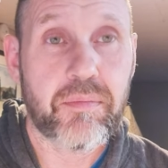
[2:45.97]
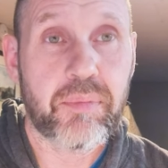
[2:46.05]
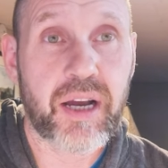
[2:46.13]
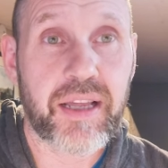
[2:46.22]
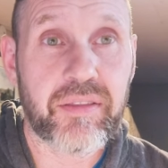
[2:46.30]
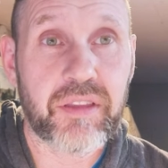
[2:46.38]

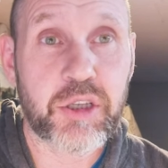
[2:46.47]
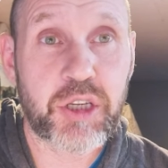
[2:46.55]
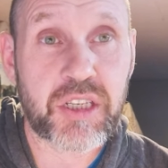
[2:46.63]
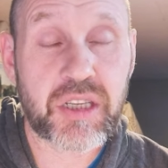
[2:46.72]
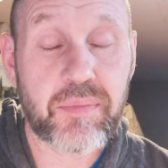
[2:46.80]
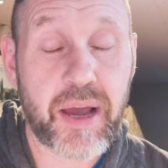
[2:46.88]
But the
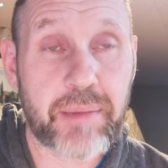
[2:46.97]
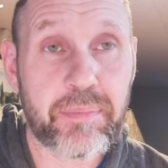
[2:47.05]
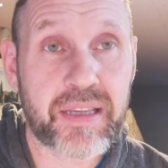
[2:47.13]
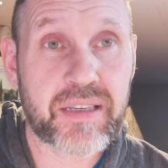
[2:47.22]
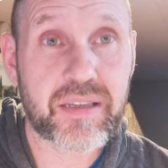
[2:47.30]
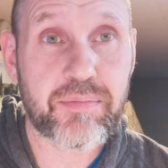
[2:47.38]
gist of my
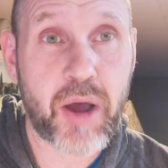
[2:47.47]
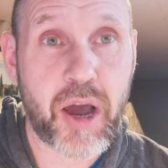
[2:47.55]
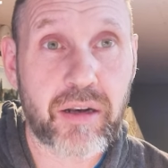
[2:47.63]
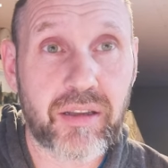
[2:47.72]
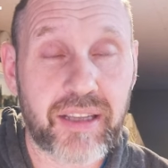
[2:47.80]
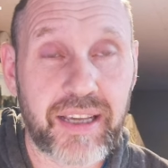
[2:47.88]
business
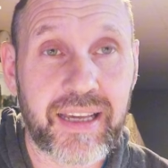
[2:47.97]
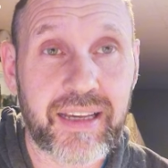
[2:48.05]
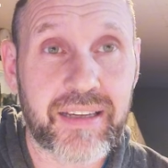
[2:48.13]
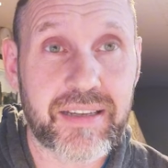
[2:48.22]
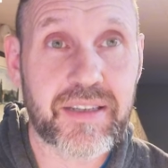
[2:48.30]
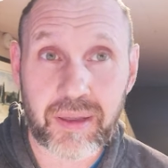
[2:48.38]
model
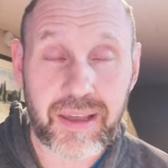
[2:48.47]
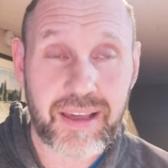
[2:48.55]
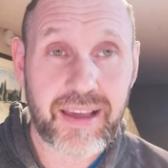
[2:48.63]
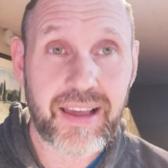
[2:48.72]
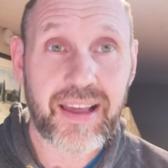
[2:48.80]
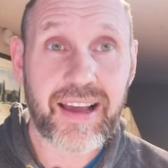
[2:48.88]
is
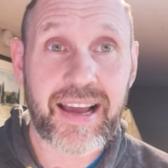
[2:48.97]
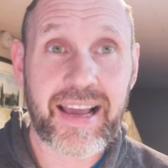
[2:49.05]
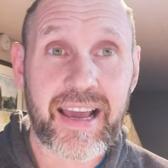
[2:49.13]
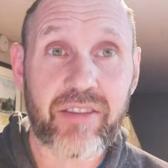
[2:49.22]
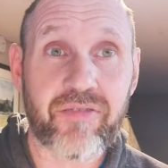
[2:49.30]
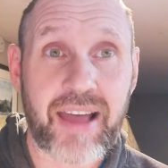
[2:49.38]
I
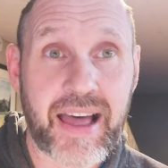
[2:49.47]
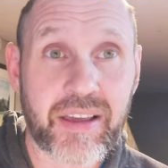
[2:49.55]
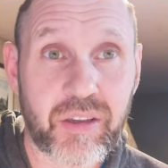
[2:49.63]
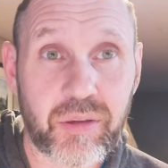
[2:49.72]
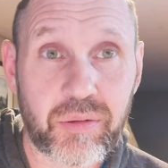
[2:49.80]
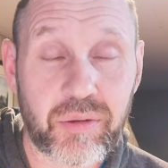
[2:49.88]
add
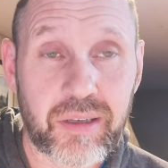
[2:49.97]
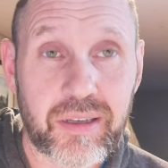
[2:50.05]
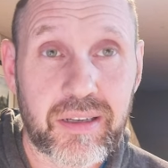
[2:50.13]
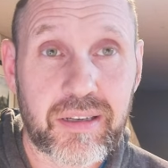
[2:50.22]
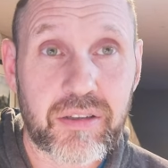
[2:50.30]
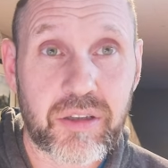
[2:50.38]
value
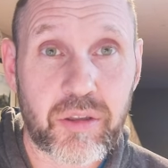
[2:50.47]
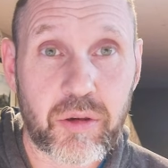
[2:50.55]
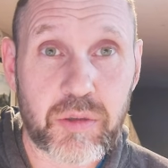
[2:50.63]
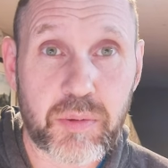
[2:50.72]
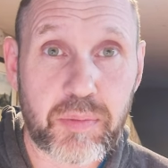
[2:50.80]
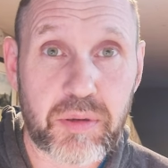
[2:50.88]
to
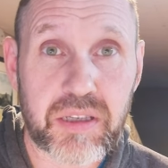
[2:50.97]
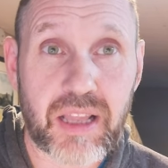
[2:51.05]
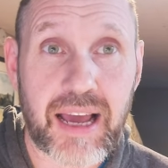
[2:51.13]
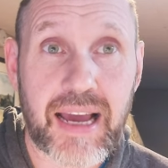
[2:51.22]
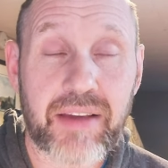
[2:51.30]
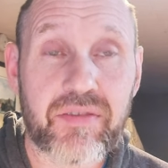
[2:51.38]
those people's
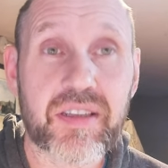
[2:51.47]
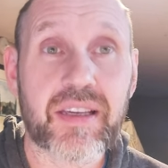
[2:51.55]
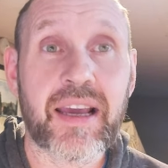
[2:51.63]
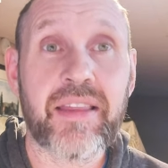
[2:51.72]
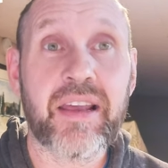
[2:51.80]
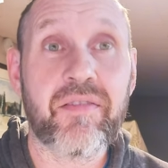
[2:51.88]
lives
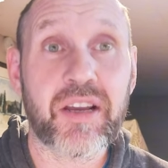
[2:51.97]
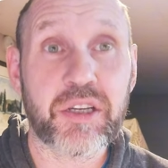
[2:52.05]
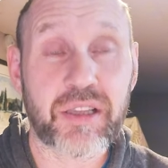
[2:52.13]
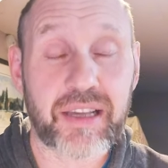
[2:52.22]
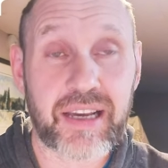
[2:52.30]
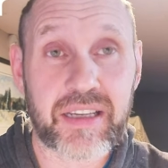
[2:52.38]
and then
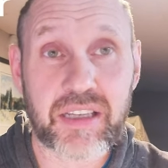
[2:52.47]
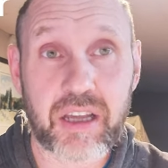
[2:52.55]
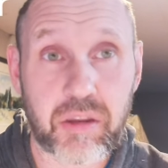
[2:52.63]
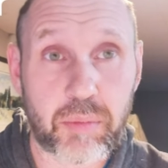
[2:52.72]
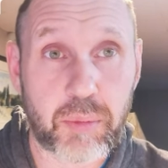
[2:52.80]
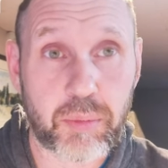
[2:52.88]
eventually I
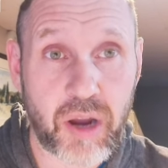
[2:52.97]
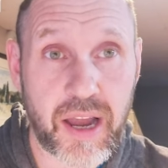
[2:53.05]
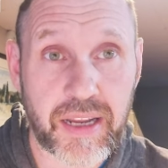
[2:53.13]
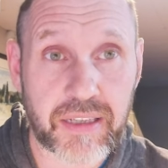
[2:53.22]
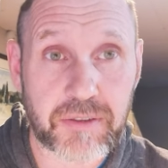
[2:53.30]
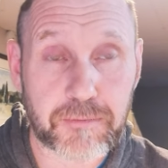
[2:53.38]
sell them a
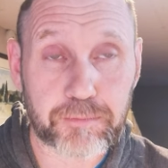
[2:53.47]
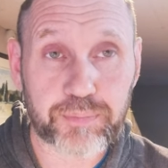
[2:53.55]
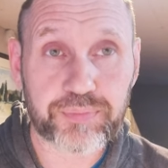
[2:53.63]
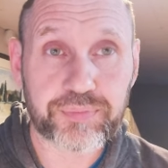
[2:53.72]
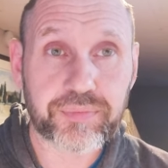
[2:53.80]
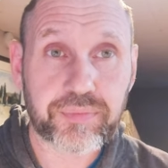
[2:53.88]
product.
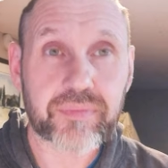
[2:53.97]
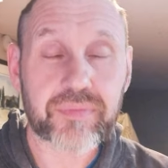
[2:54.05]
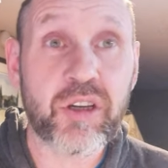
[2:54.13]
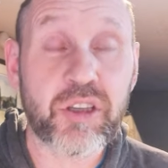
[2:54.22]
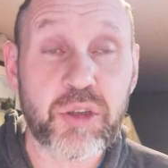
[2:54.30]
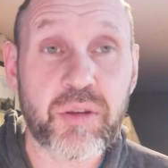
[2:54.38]
You
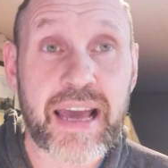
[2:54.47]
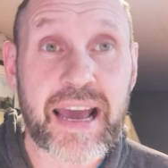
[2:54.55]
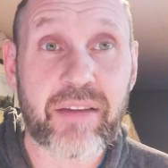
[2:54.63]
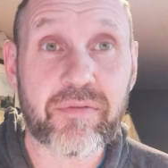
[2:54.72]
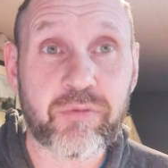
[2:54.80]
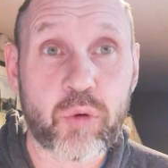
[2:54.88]
can do
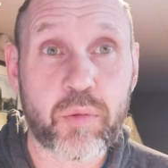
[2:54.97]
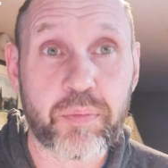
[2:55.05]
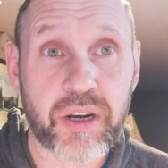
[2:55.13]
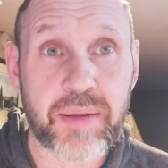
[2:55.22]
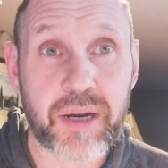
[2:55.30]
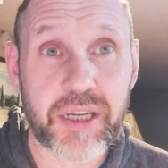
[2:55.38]
that for
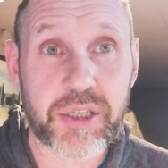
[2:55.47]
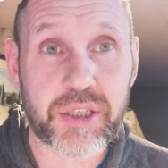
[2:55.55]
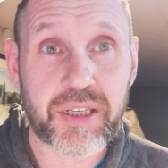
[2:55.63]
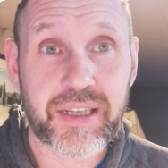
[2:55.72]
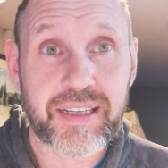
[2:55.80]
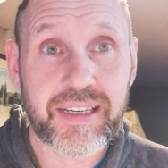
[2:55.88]
pretty
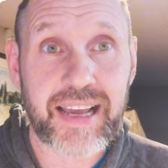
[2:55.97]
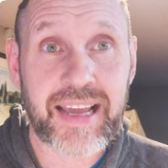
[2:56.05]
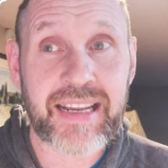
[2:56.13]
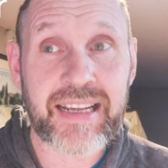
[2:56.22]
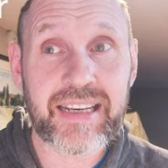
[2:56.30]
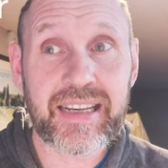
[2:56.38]
much
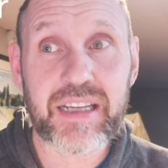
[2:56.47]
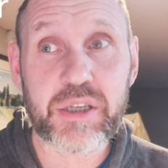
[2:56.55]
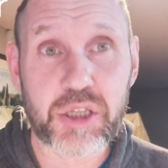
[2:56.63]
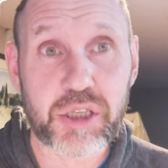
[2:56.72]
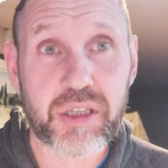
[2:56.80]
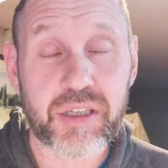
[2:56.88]
any
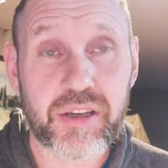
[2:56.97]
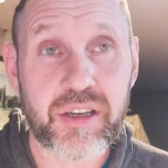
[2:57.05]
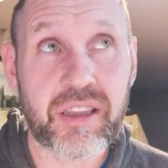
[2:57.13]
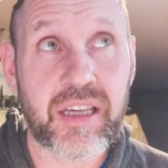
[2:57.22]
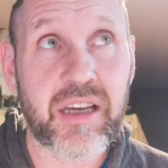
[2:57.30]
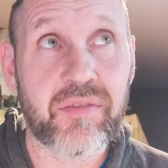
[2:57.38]
niche you
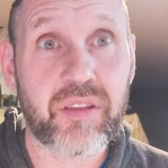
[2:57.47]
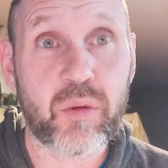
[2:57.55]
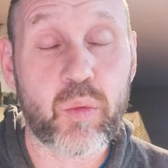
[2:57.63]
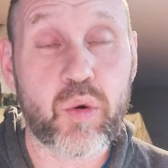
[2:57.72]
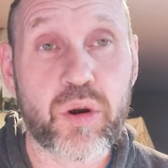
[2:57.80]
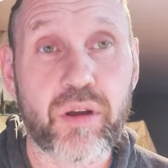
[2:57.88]
can think of in
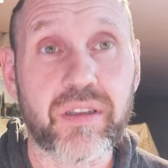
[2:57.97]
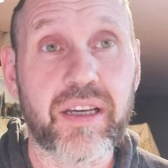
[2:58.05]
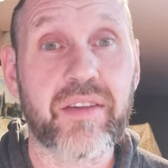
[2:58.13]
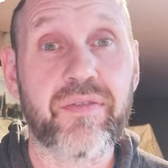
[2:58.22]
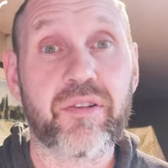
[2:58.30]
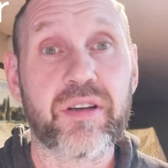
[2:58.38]
the world.
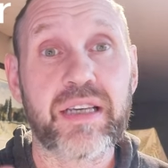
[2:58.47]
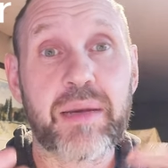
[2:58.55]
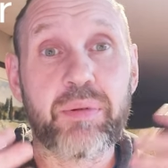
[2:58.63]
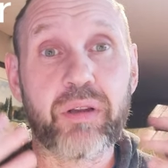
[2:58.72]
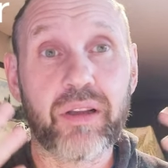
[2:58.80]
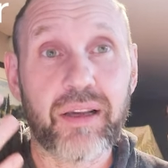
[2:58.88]
Like for
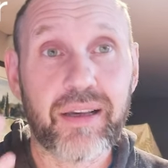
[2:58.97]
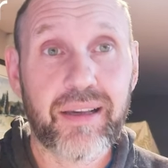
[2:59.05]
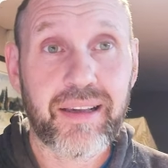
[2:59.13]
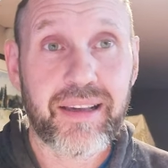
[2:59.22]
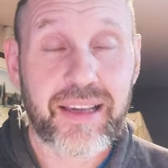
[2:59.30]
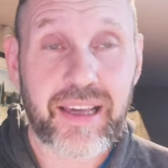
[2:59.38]
example,
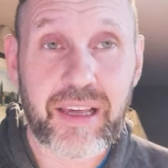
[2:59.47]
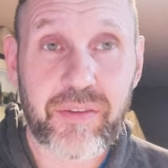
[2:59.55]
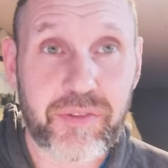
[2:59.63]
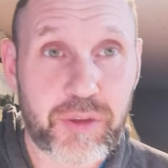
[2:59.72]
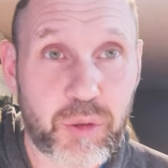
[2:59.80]
if